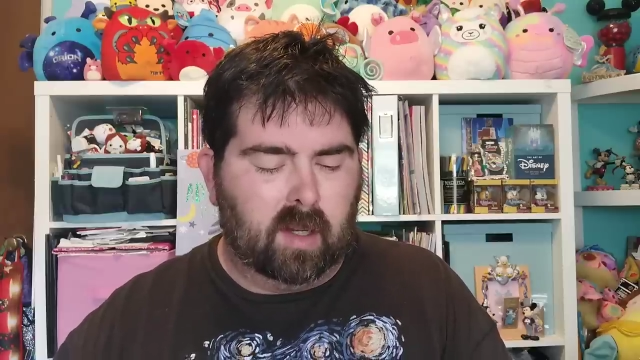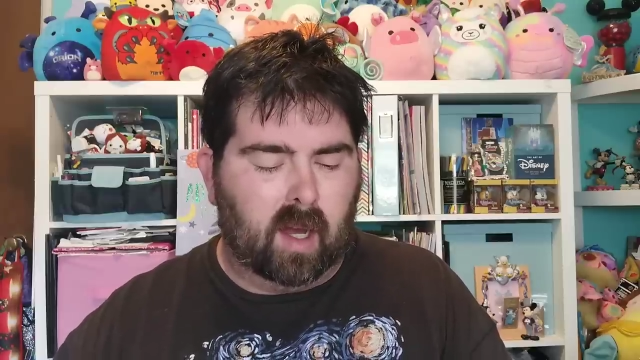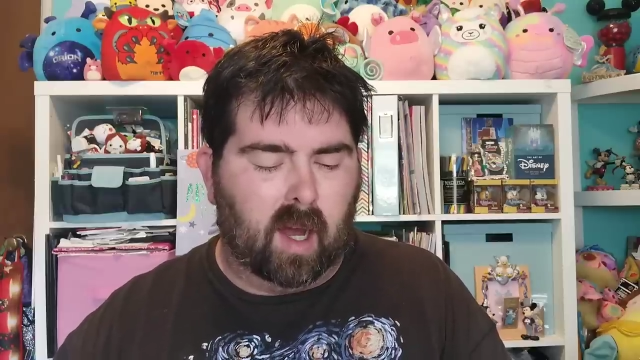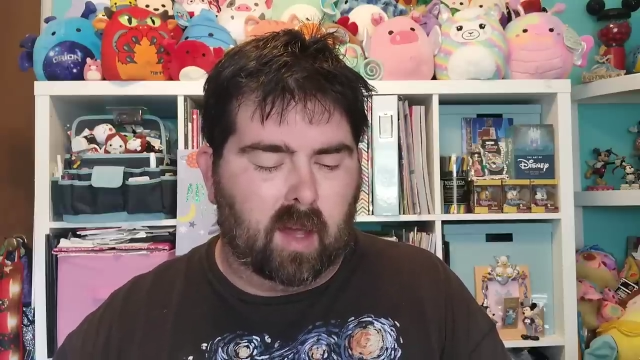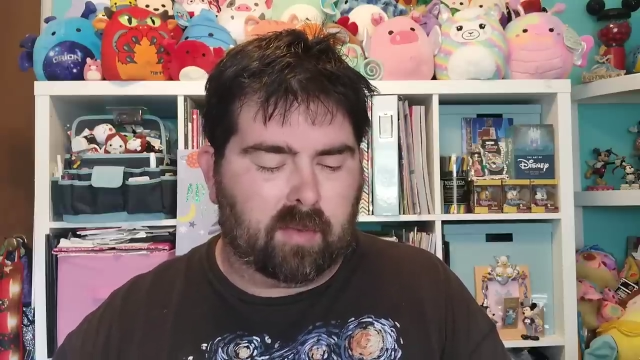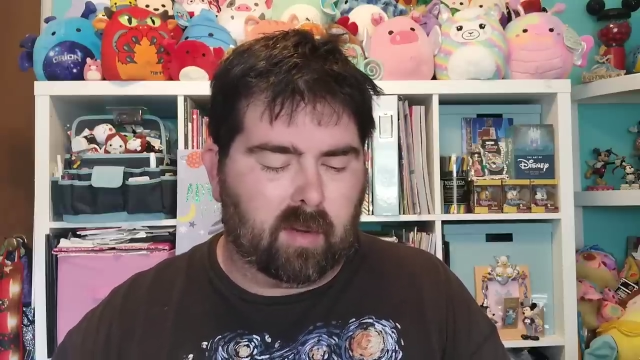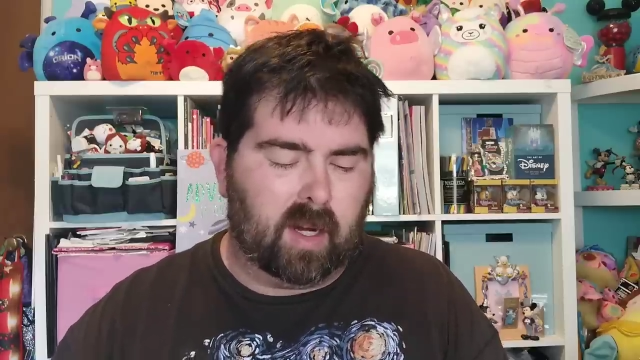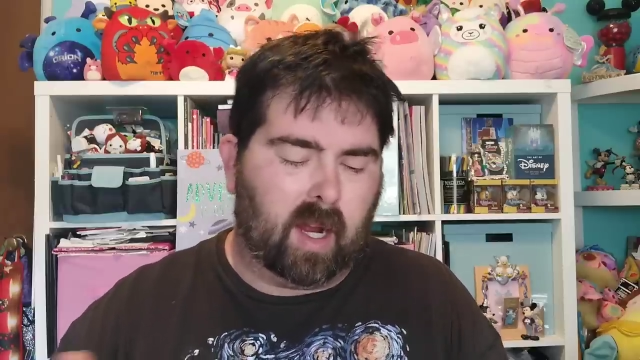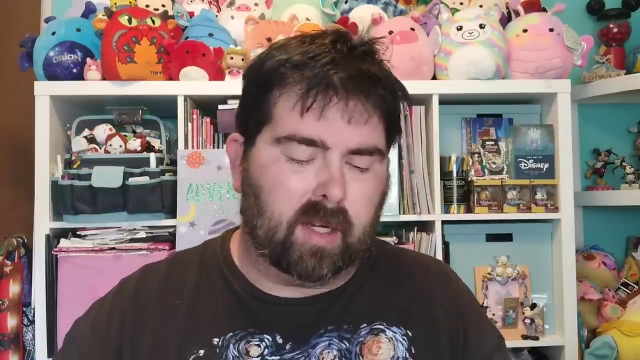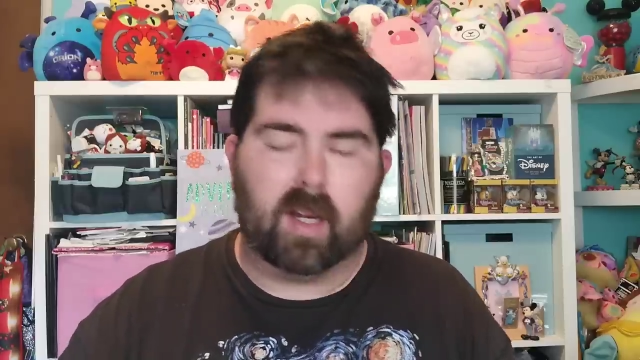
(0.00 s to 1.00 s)

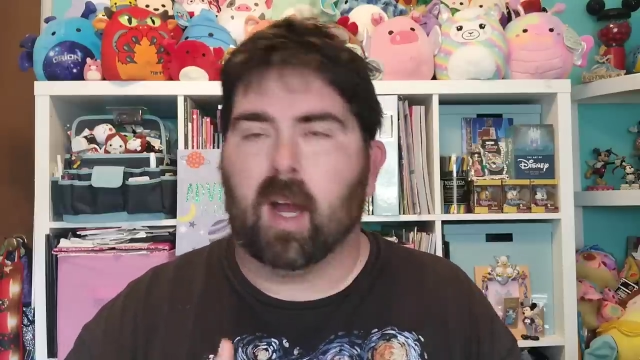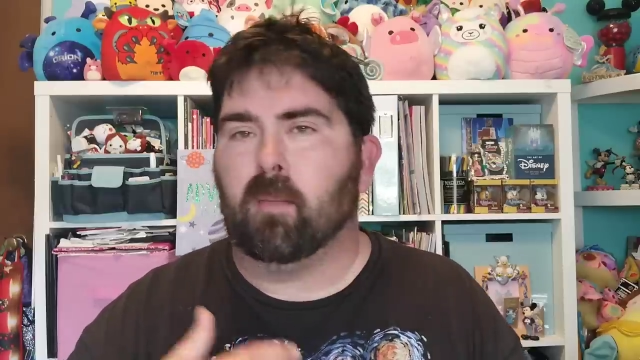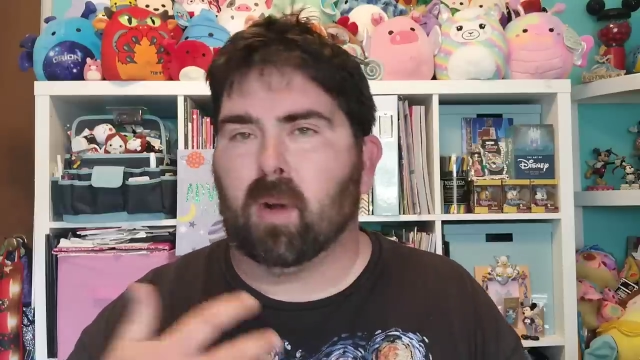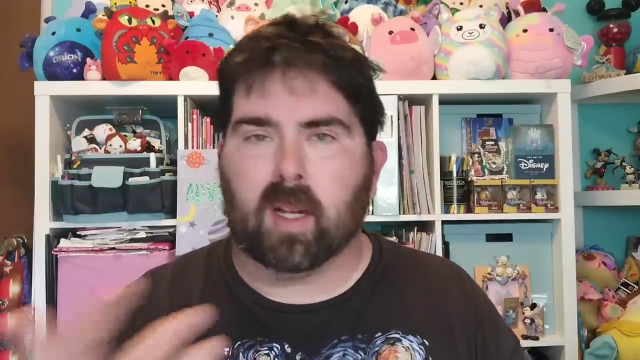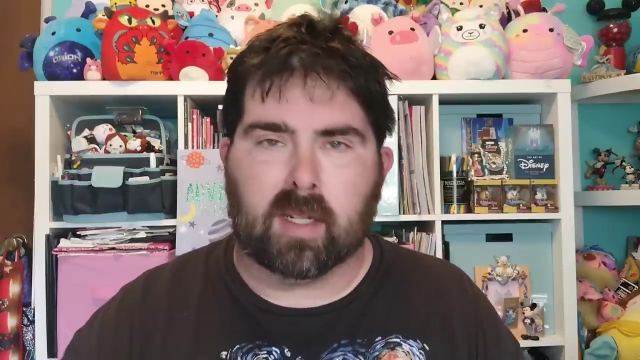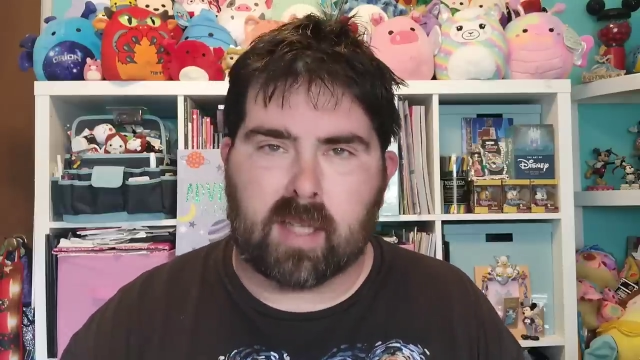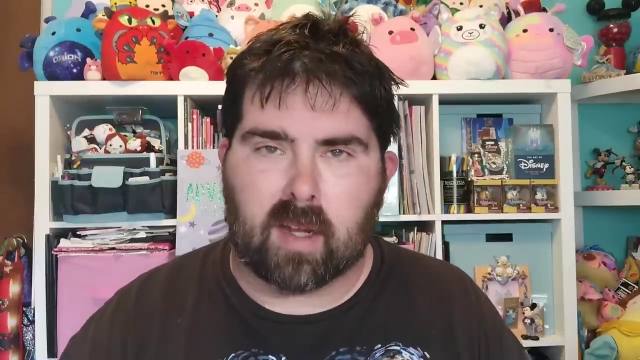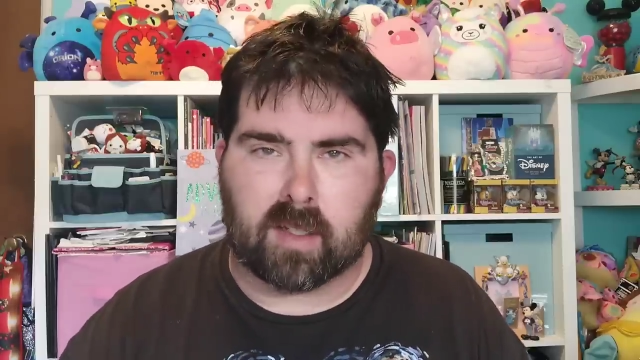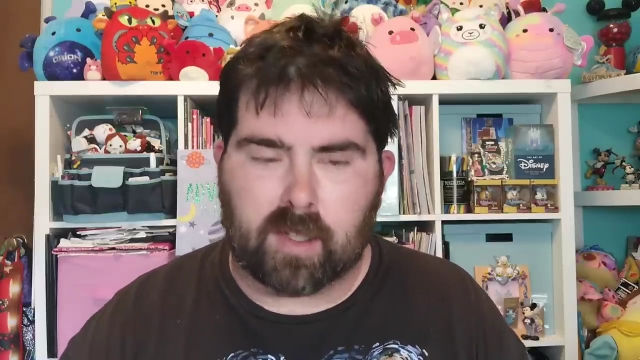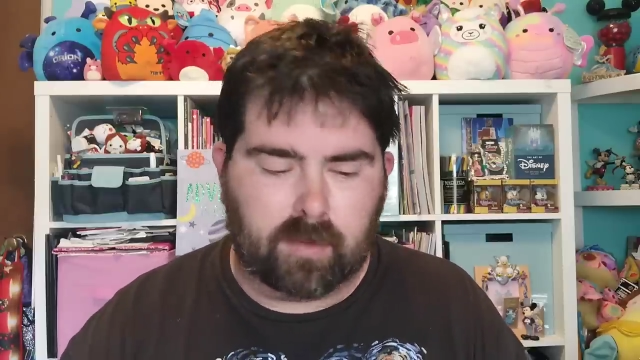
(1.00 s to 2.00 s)
$3.99, bringing it
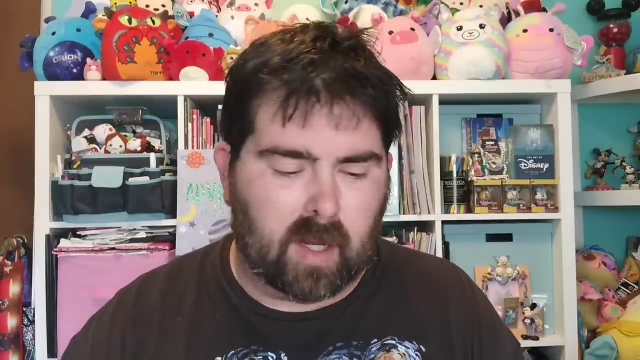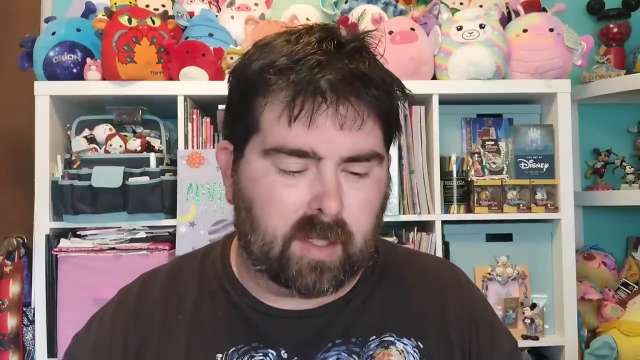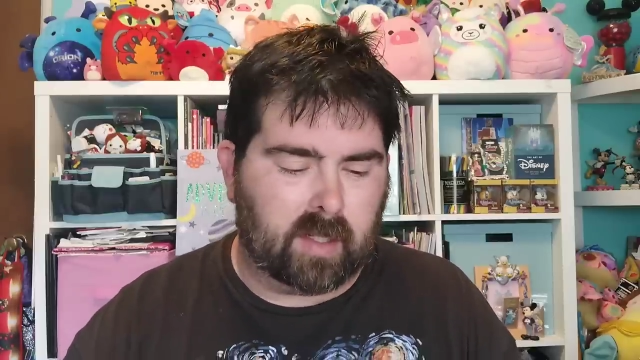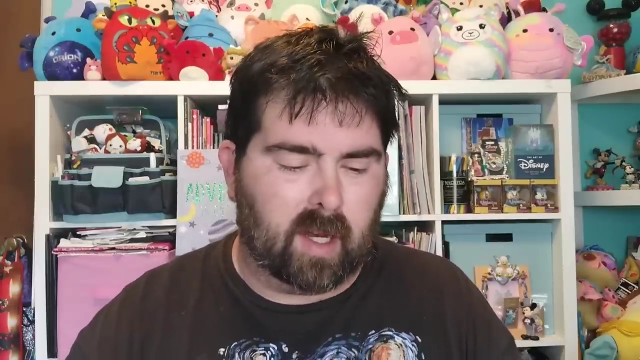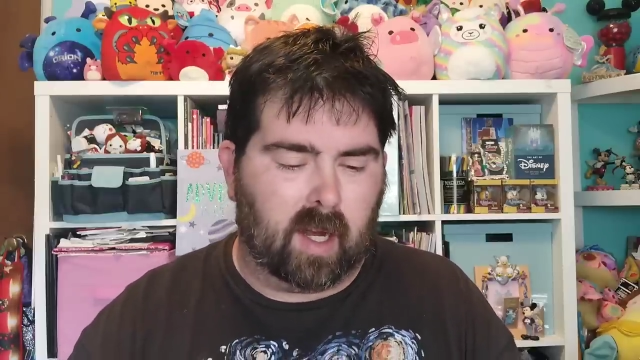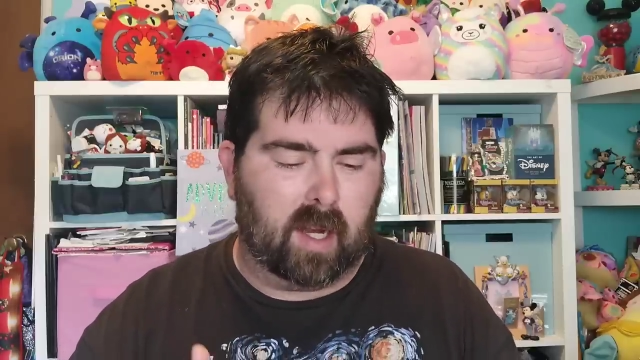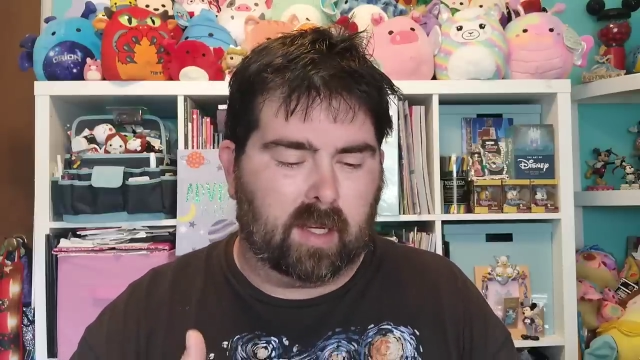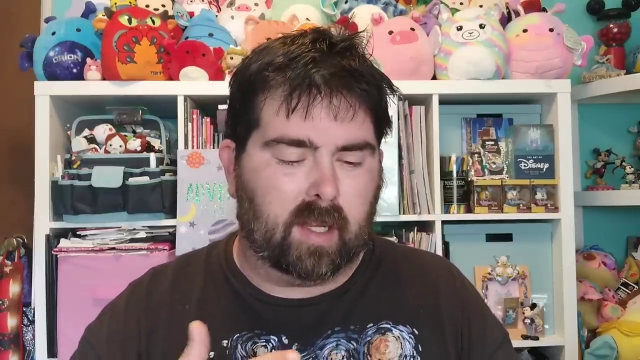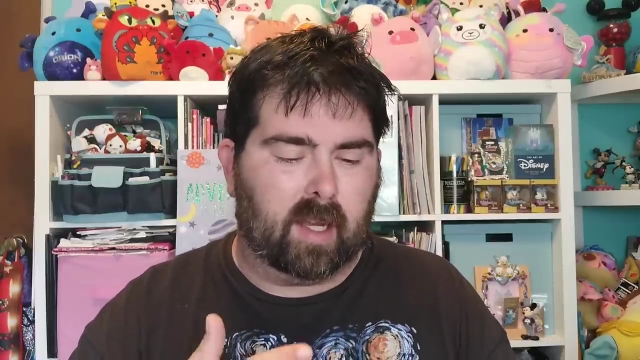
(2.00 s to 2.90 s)
down to $2.99,